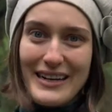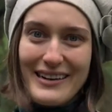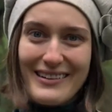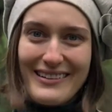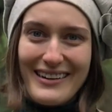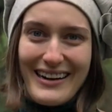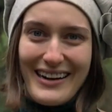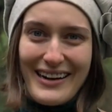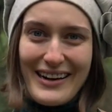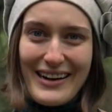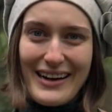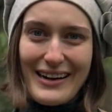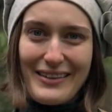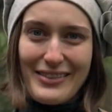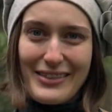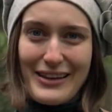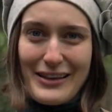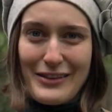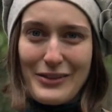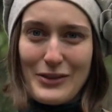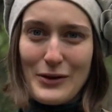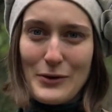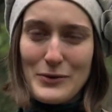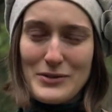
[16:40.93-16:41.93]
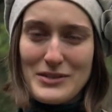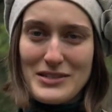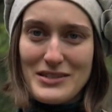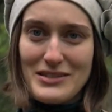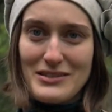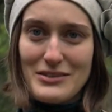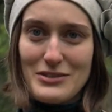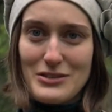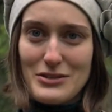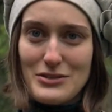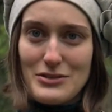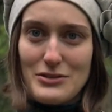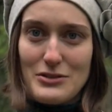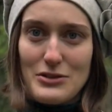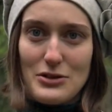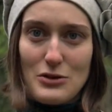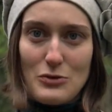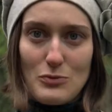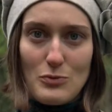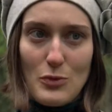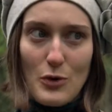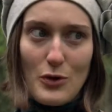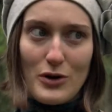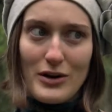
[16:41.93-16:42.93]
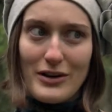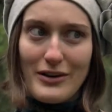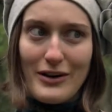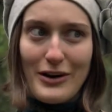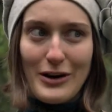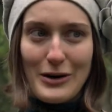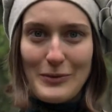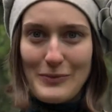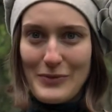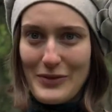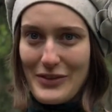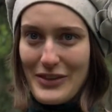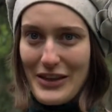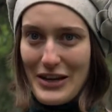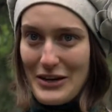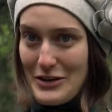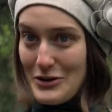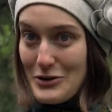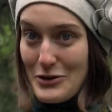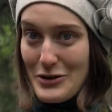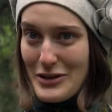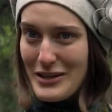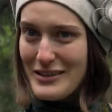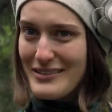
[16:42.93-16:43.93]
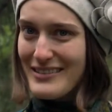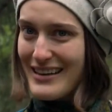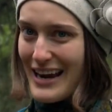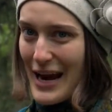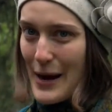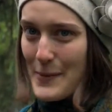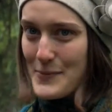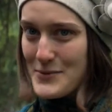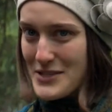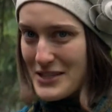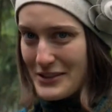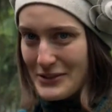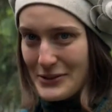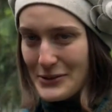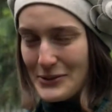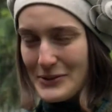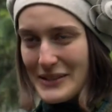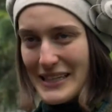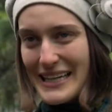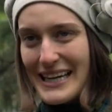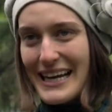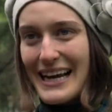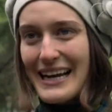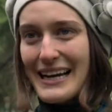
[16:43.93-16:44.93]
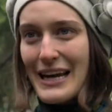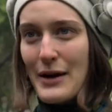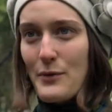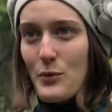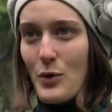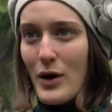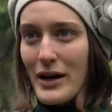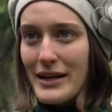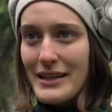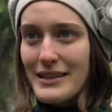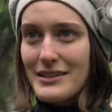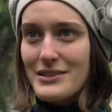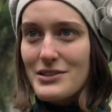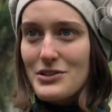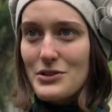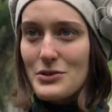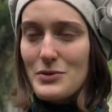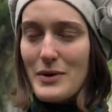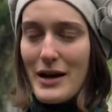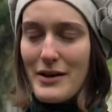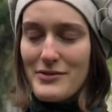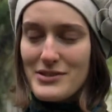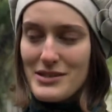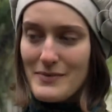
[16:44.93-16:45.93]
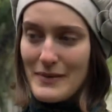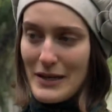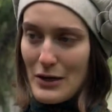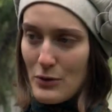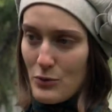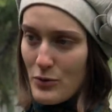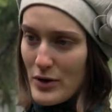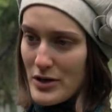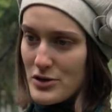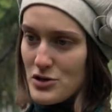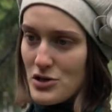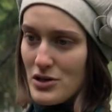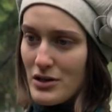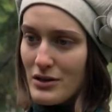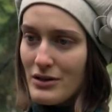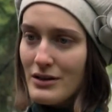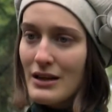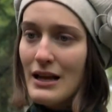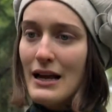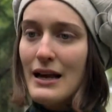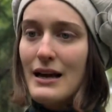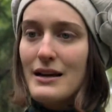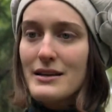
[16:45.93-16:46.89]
Uh, I think those do more harm than good, absolutely, and I wanted to have something original,